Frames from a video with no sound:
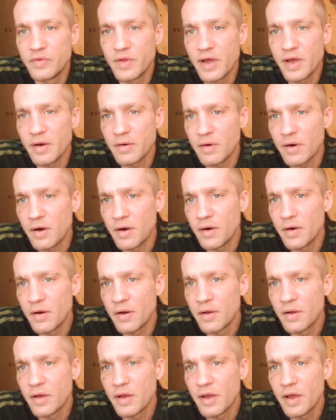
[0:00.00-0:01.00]
There are
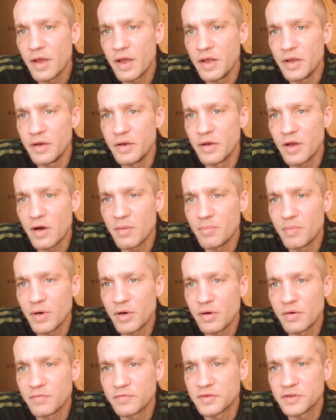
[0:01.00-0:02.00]
a number
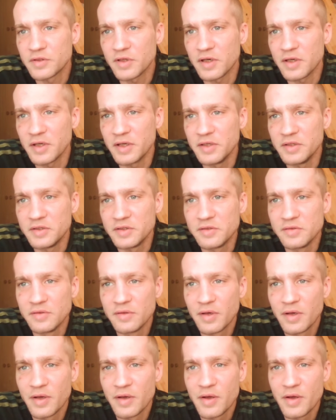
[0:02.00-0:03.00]
of studies
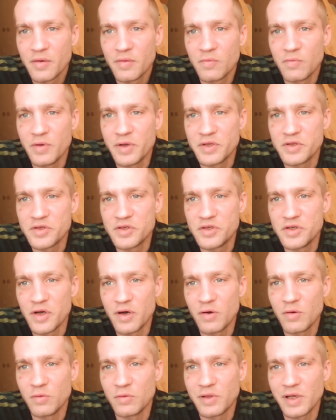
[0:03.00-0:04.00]
which
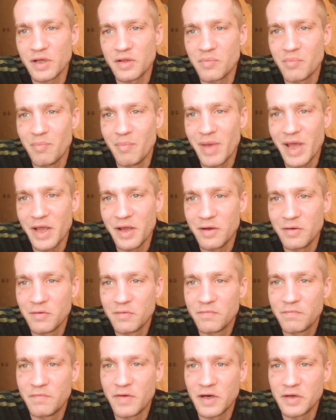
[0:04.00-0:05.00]
show that
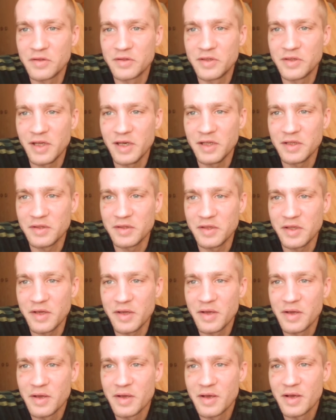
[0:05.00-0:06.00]
male
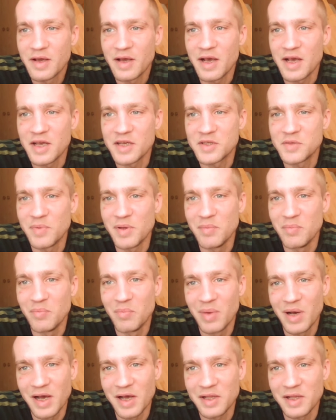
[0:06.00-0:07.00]
fertility has been
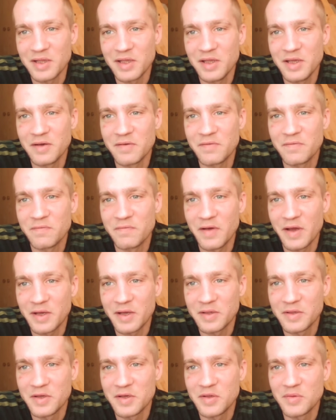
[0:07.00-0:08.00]
badly
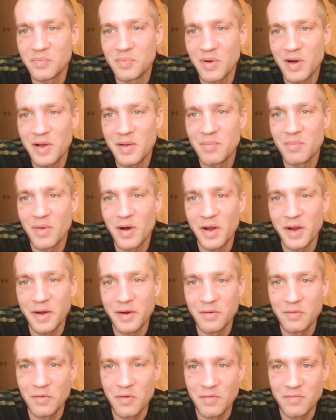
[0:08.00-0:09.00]
affected by
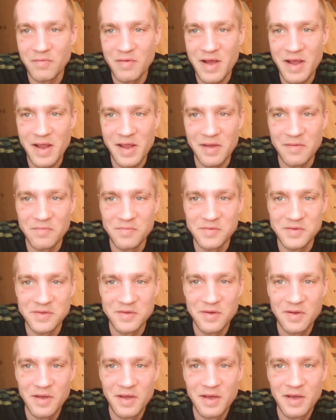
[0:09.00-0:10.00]

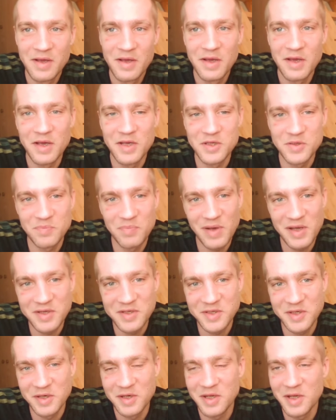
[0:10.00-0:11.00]
microwaves,
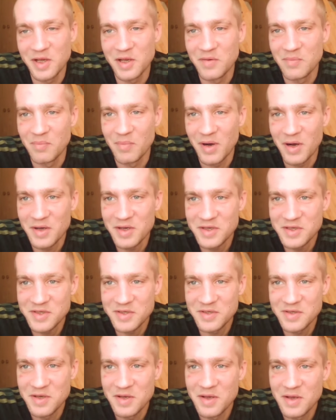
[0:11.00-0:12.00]
especially in
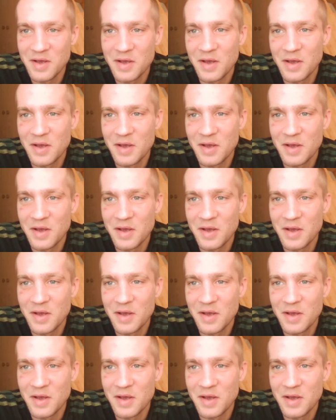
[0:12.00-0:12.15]
mice,